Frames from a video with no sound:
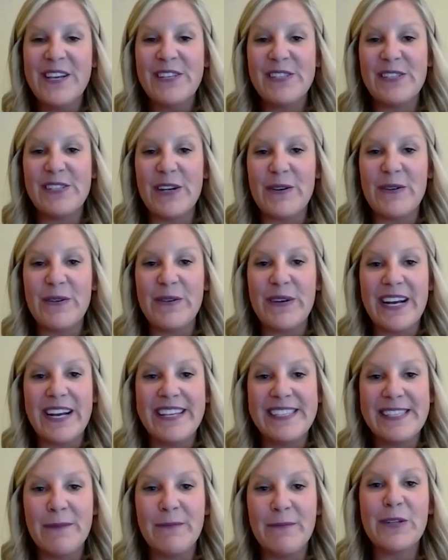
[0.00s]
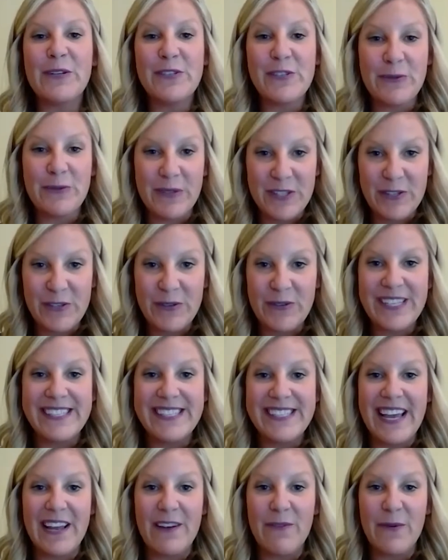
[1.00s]
So similar to what Jody
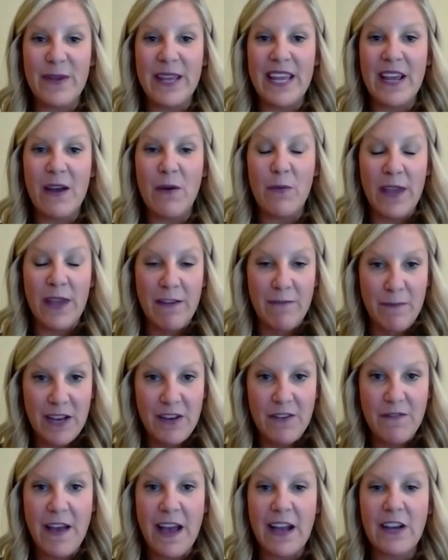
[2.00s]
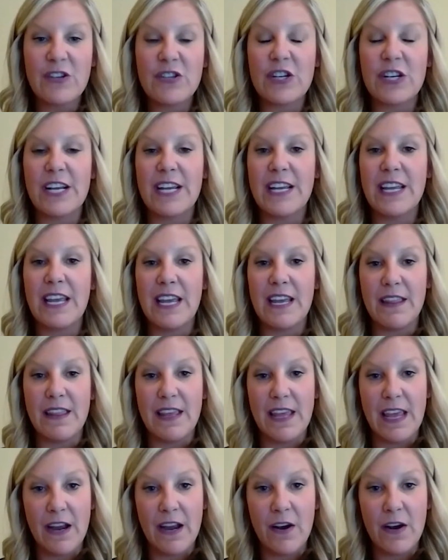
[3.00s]
said, we have manufacturing
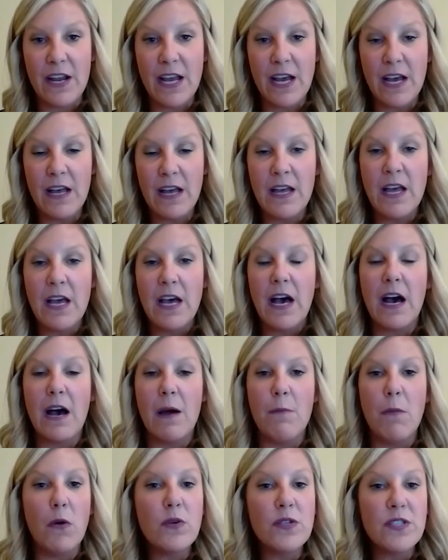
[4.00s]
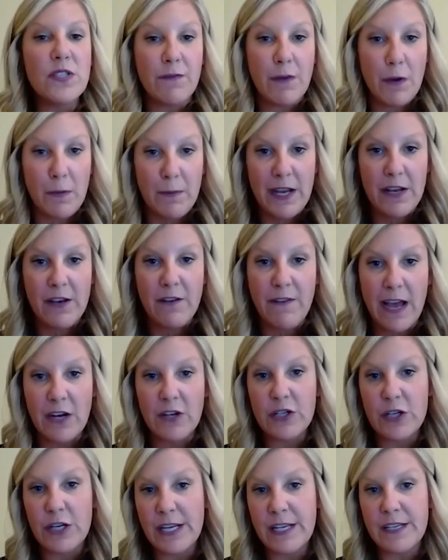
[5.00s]
in the area. Most of our
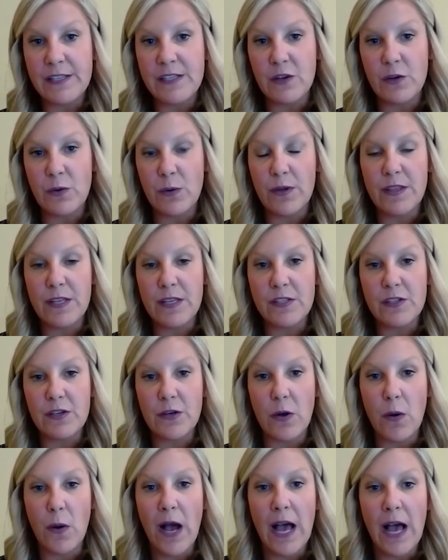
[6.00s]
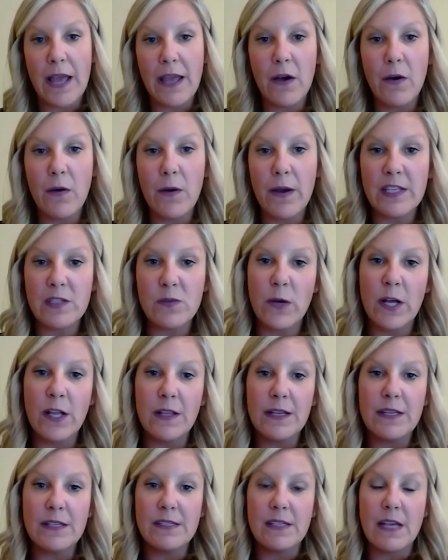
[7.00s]
manufacturing is in Northeastern Ohio, as
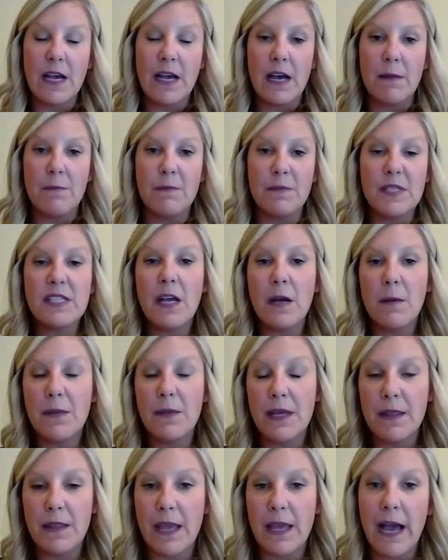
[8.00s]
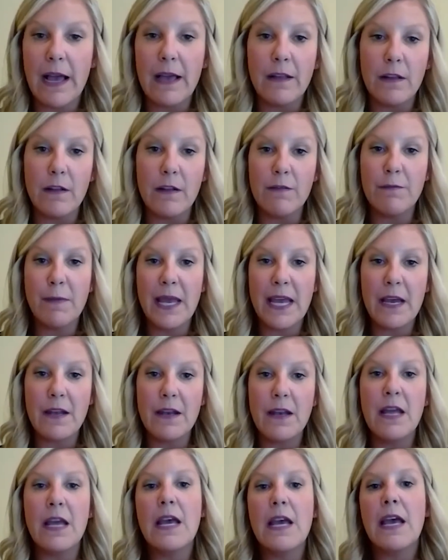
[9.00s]
well as some in the Isle of
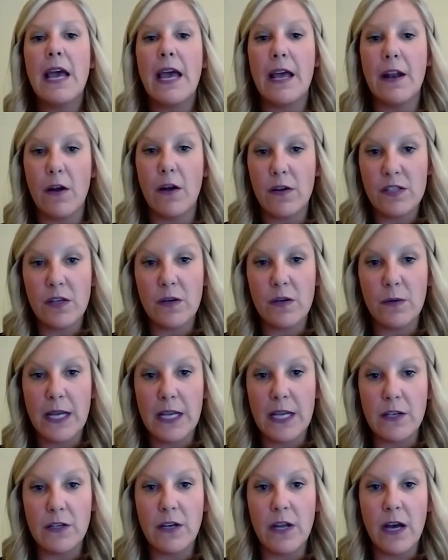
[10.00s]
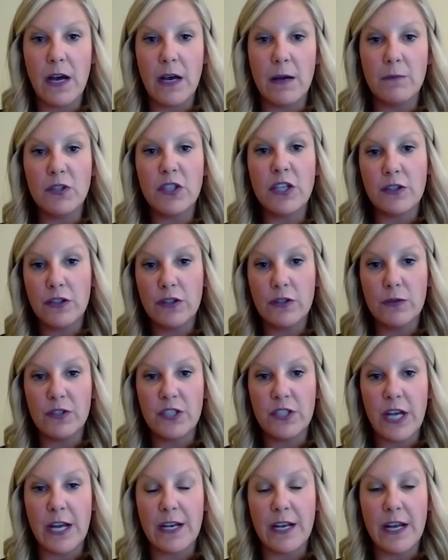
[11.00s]
Man and also in
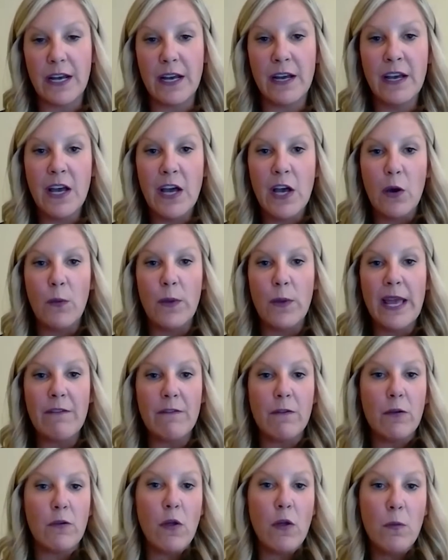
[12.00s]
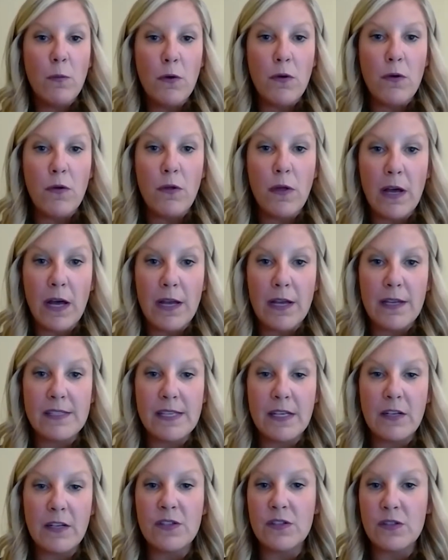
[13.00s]
Changshu, China. We have global
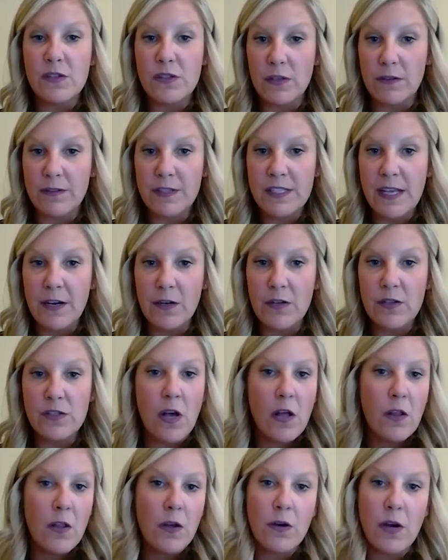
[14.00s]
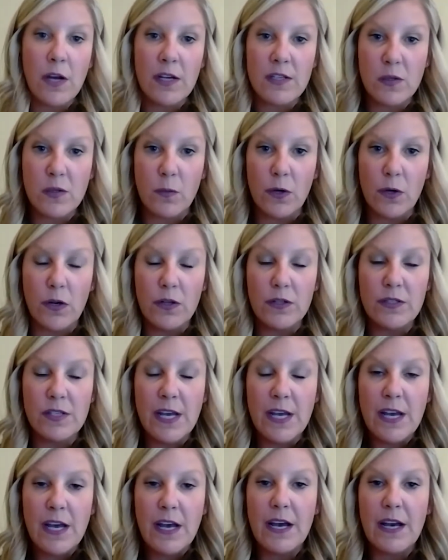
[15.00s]
sales and service centers all across the world.
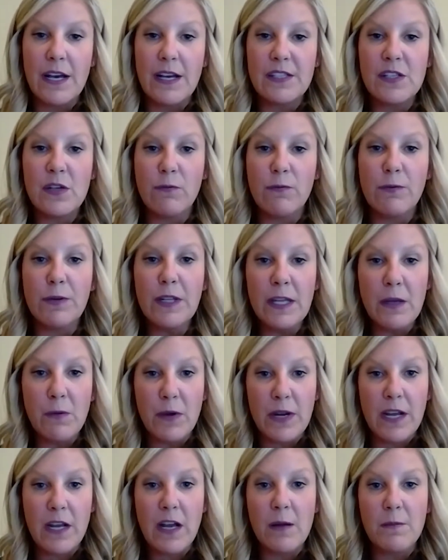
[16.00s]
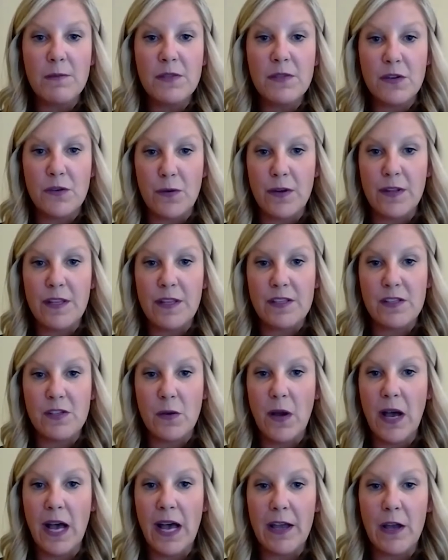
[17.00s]
So really when it comes to
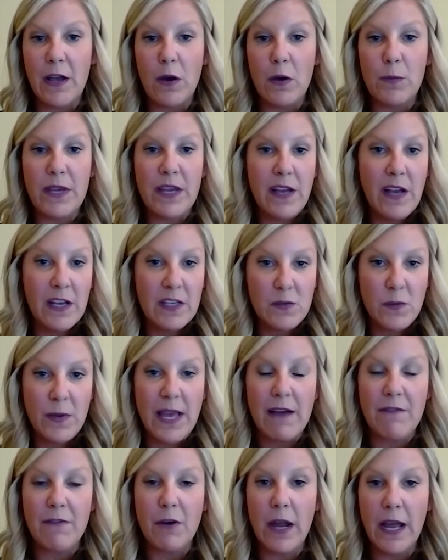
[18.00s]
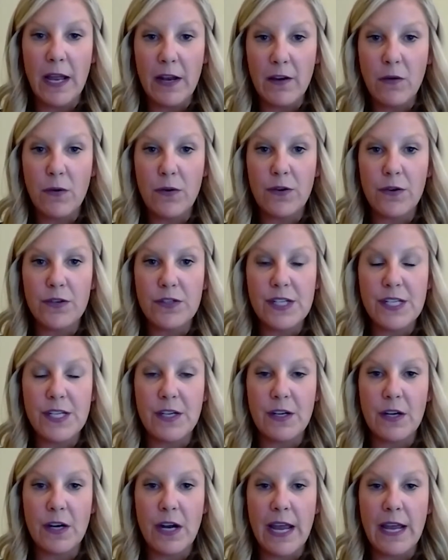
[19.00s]
Northeast Ohio, because we have our headquarters
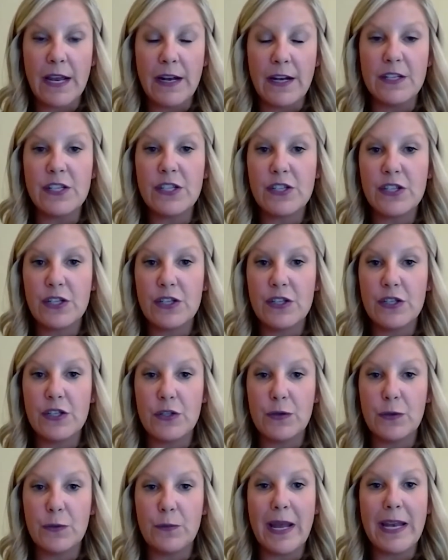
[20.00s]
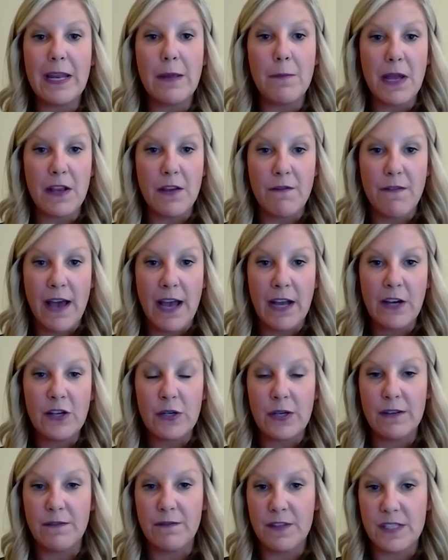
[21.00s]
here in addition to many
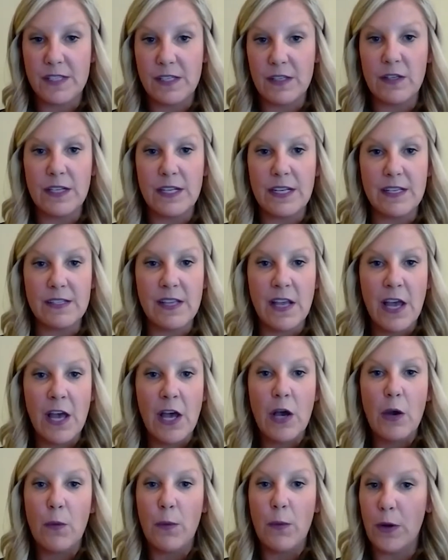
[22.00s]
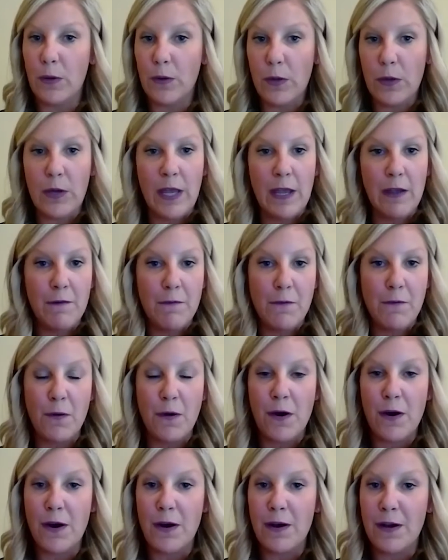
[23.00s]
manufacturing facilities, we are looking
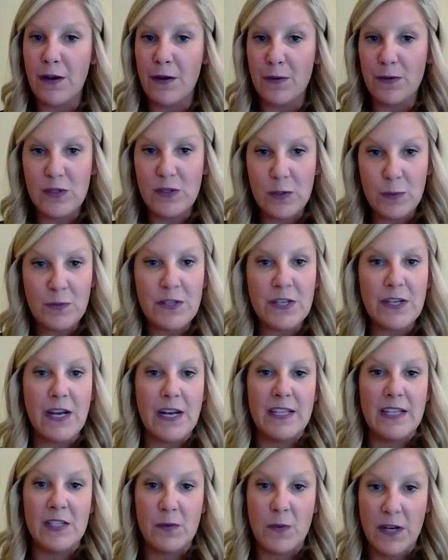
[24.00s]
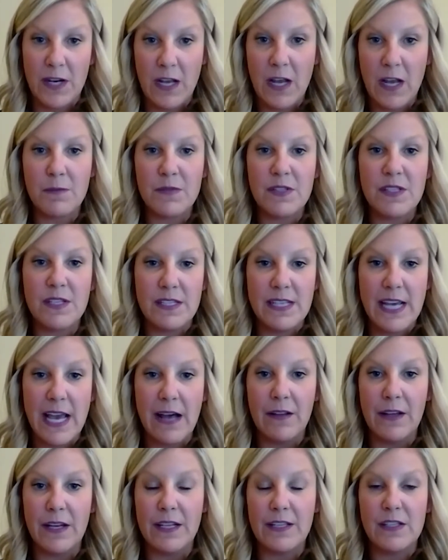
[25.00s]
for soup to nuts when it comes to
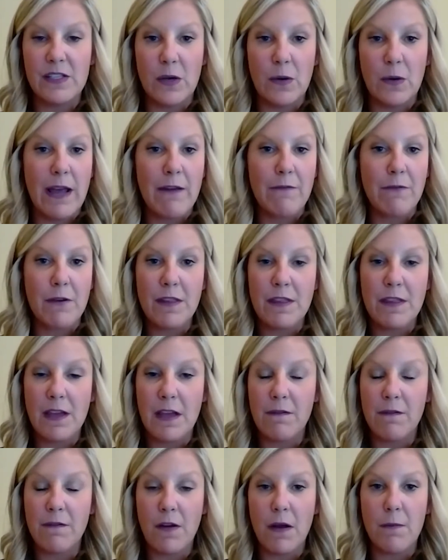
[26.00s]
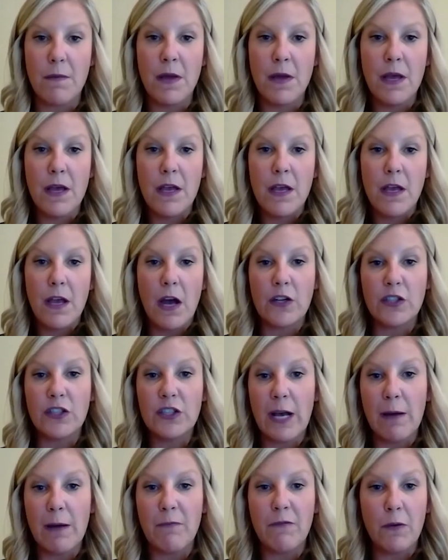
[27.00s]
talent. So everything from our
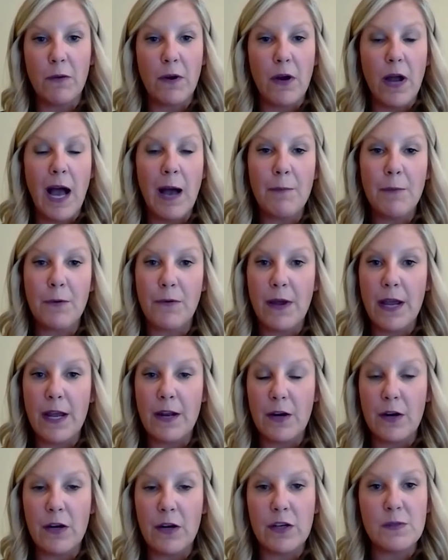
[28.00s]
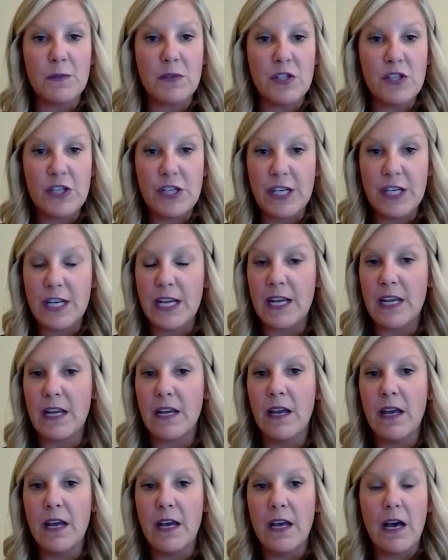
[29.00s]
shop floor operators,
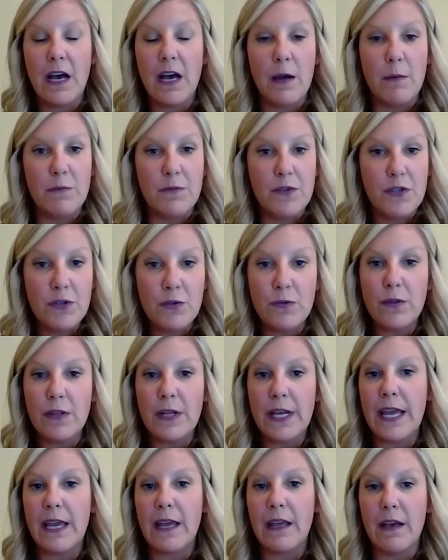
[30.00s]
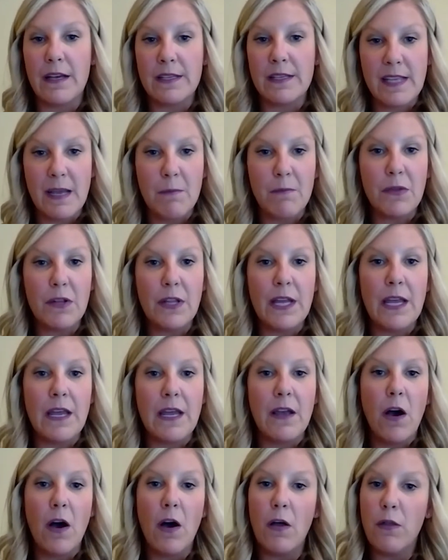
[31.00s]
machining, tooling,
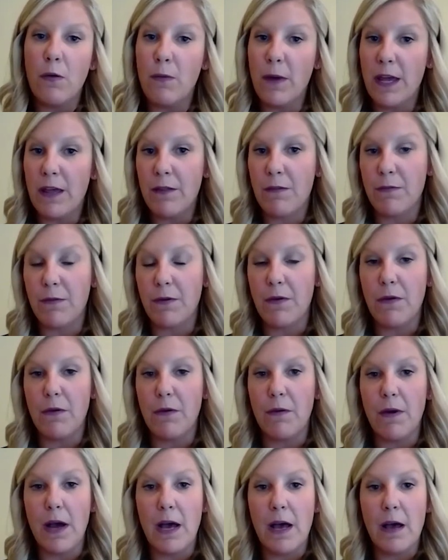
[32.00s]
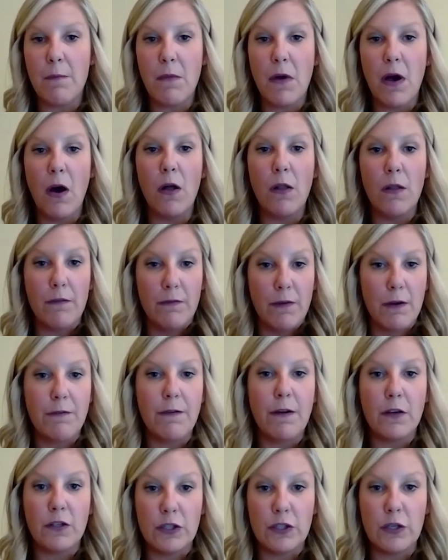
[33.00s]
assembly, all the way through all of our
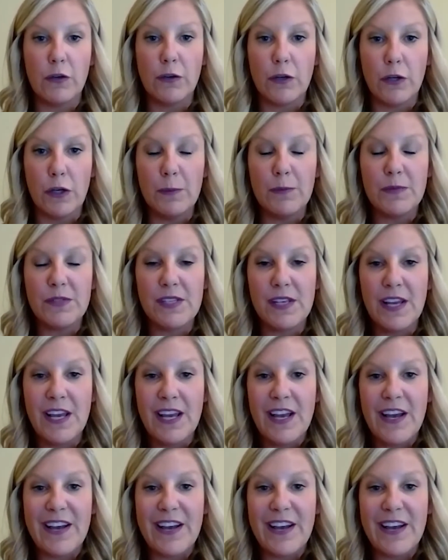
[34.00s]
functional groups.